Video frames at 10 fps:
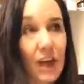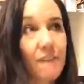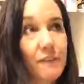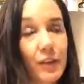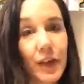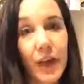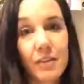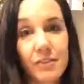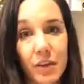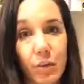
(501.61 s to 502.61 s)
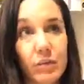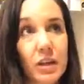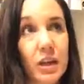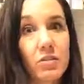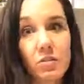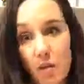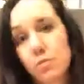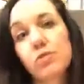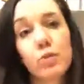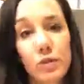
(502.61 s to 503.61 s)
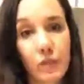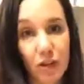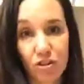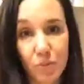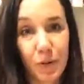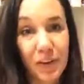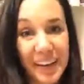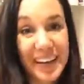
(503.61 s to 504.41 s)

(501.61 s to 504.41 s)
and feel like I still was getting some sort of vegetable